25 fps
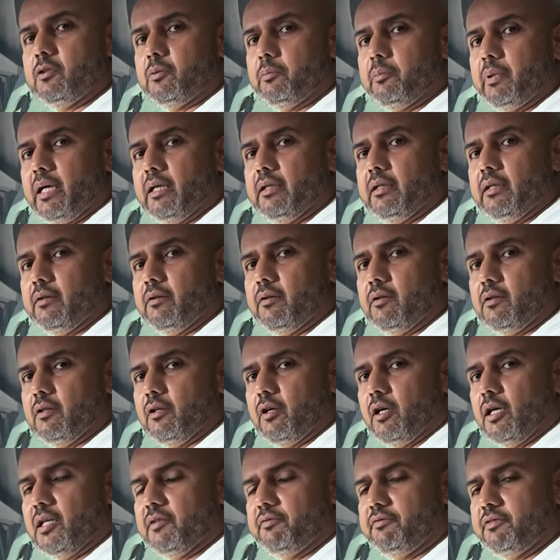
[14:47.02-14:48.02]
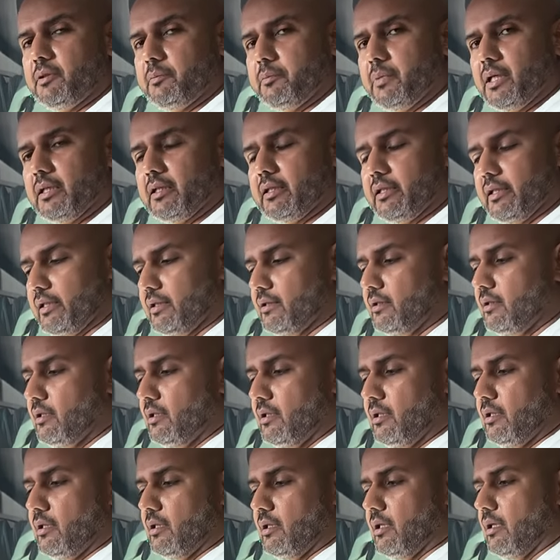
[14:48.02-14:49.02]
to buy that on the aftermarket.
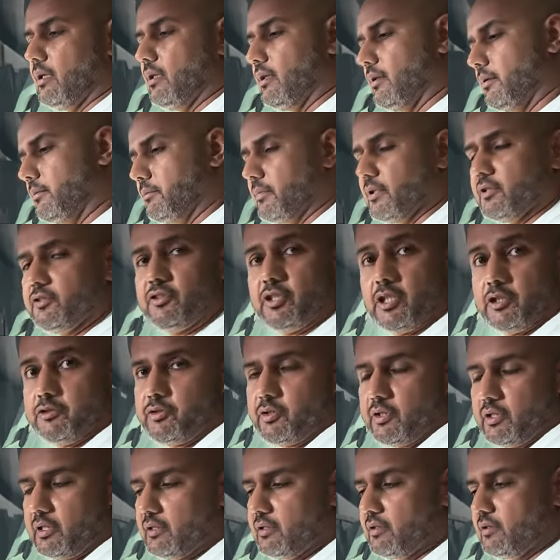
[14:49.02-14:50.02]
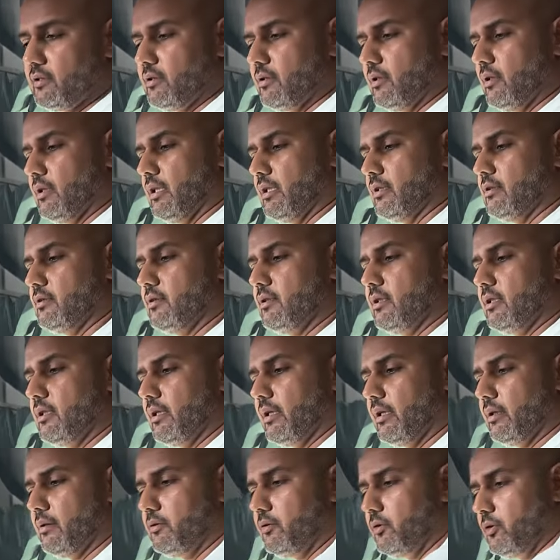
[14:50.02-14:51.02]
accessories list.
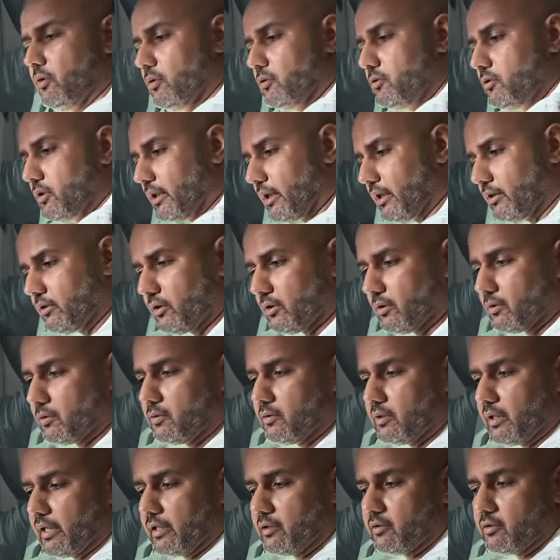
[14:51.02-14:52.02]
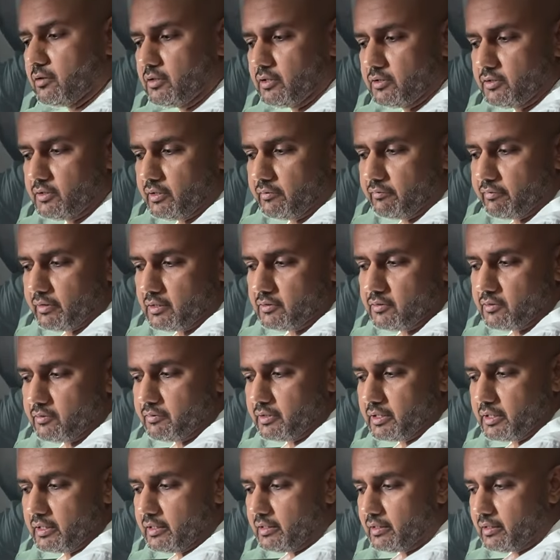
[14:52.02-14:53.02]
And you also get your own air conditioning vents over
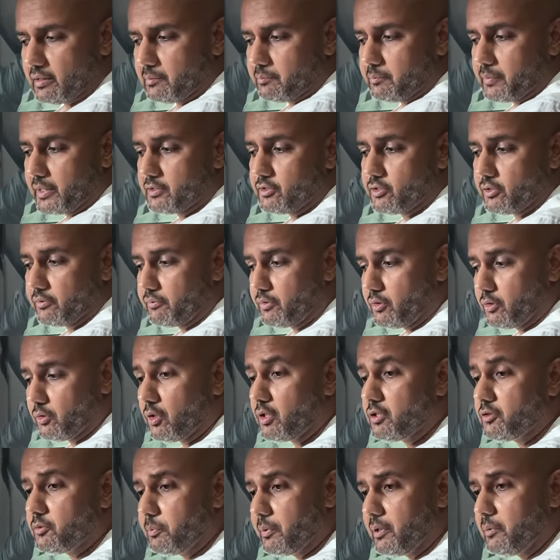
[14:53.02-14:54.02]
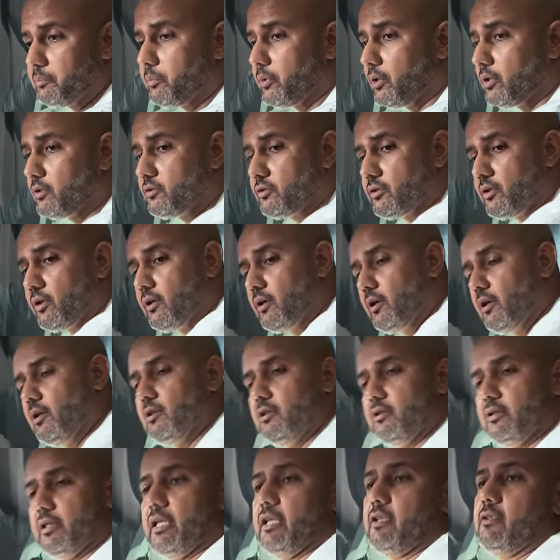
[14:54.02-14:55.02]
here, a bunch of USB ports all
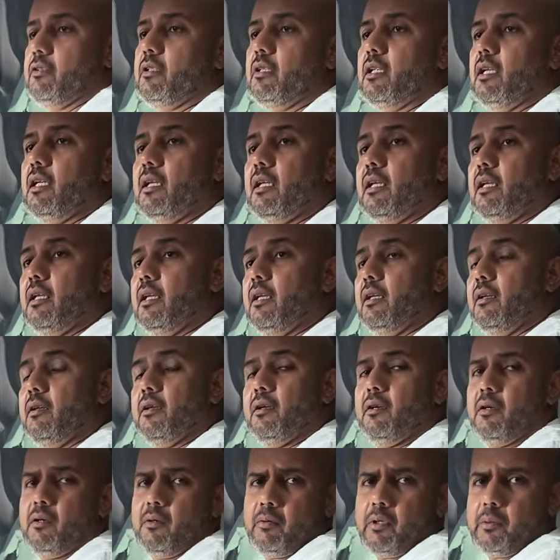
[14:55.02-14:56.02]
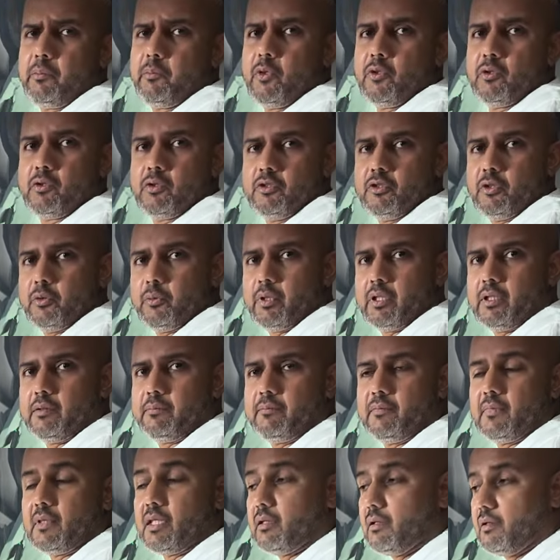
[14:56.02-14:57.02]
around. What more could you want?
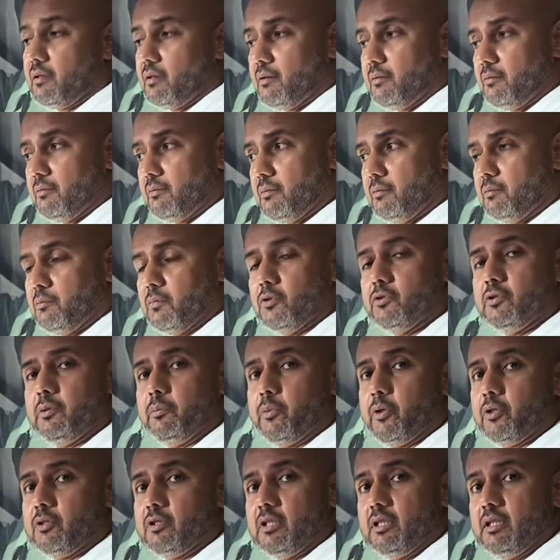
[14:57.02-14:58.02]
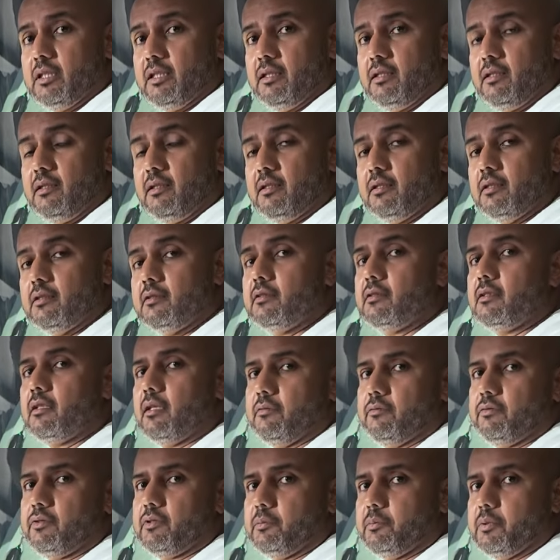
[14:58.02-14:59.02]
Most importantly, it's
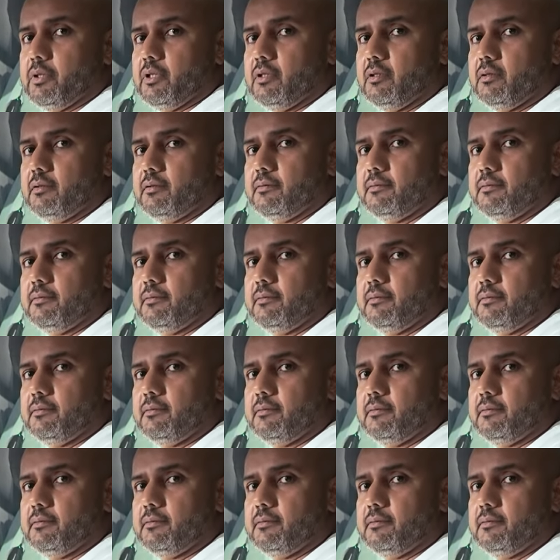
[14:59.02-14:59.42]
comfortable.